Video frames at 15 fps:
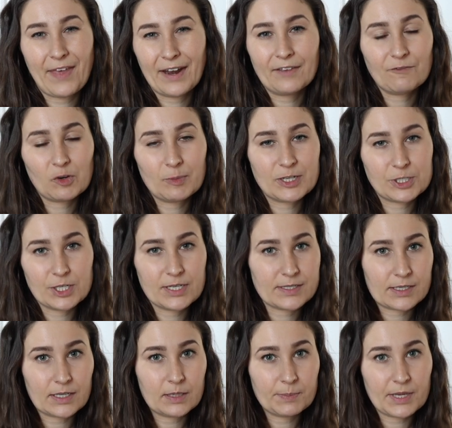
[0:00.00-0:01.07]
That information
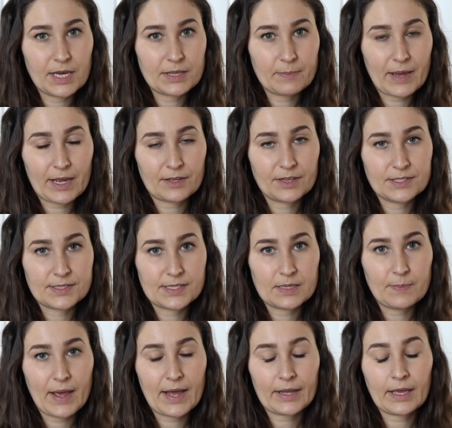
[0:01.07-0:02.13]
isn't going to be on the back of the
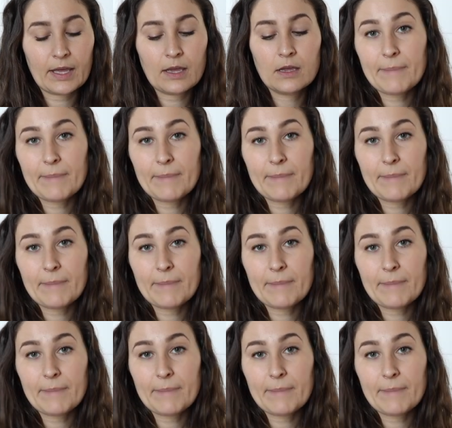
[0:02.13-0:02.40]
seed packet.